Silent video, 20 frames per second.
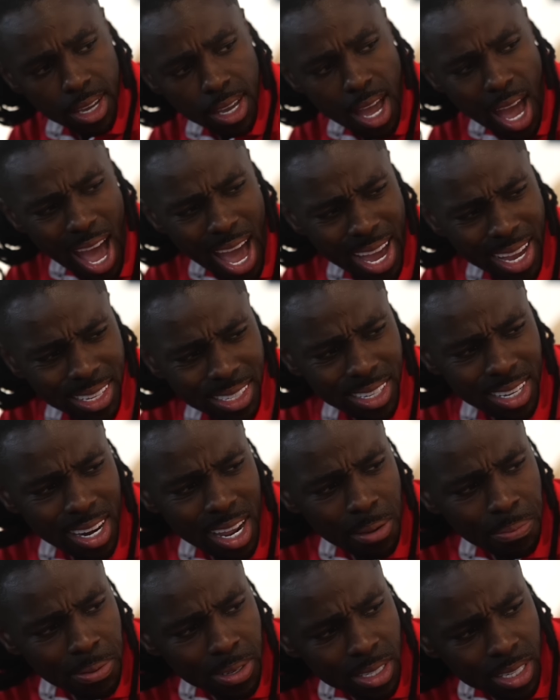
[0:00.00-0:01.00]
I ain't see
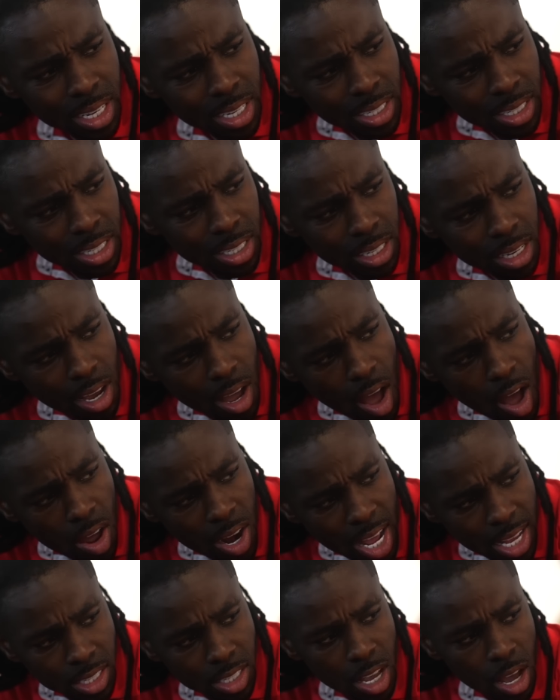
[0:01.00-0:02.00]
that position.
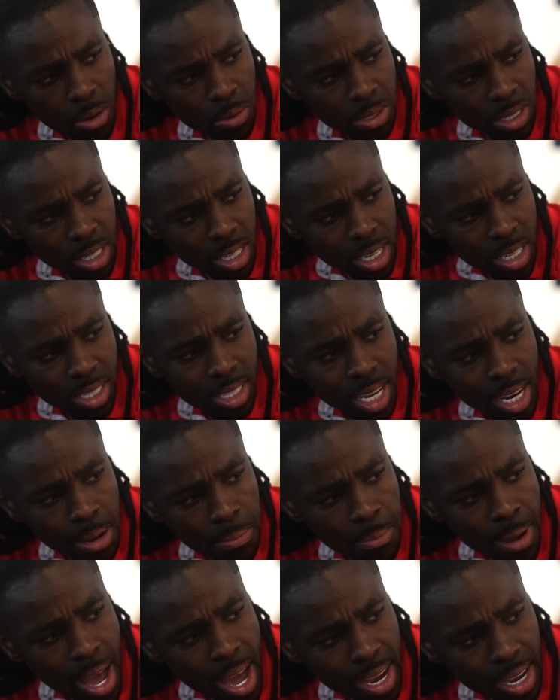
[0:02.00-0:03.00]
All I saw was a little
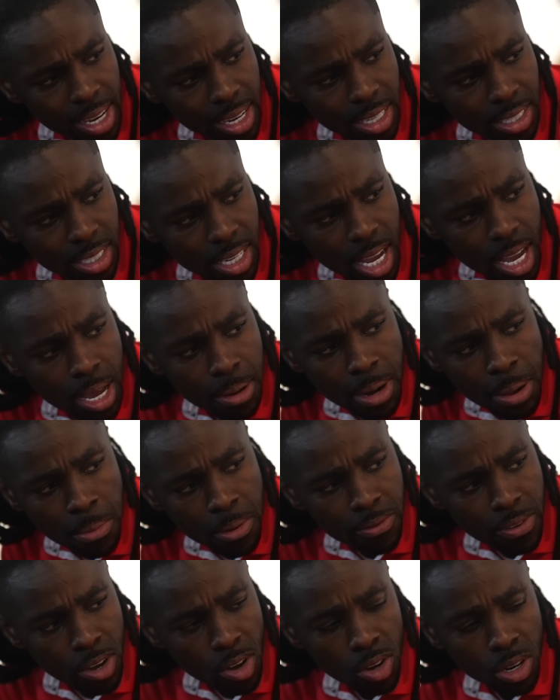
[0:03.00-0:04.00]
telemarketing job. That
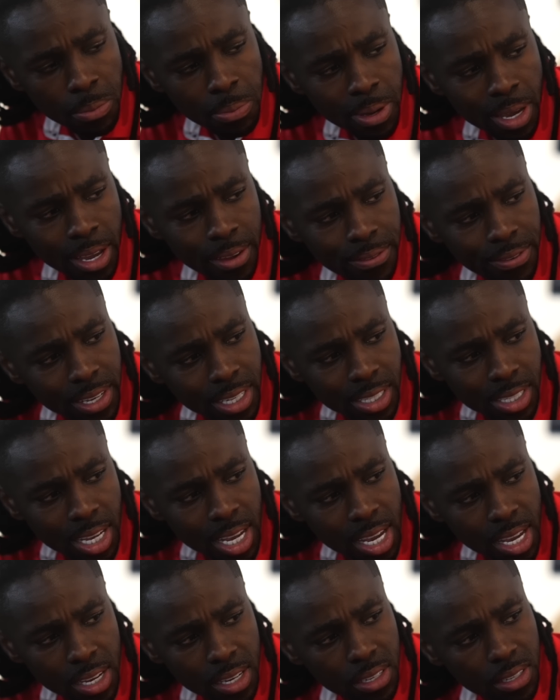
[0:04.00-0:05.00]
motherfucker only paying
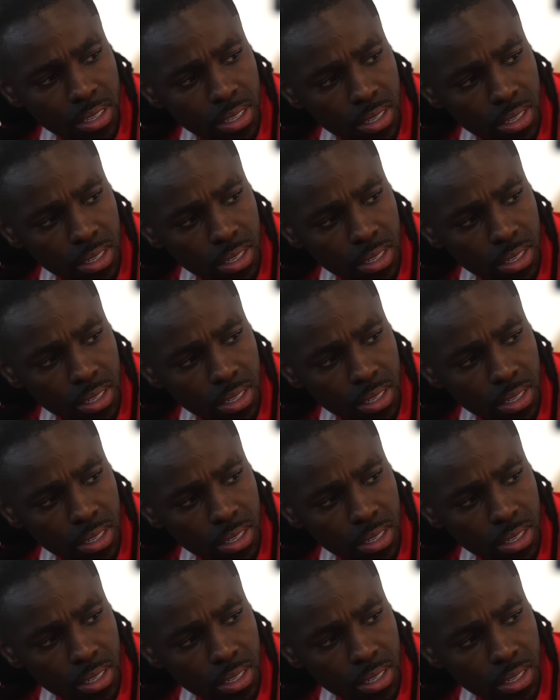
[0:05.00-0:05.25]
$15.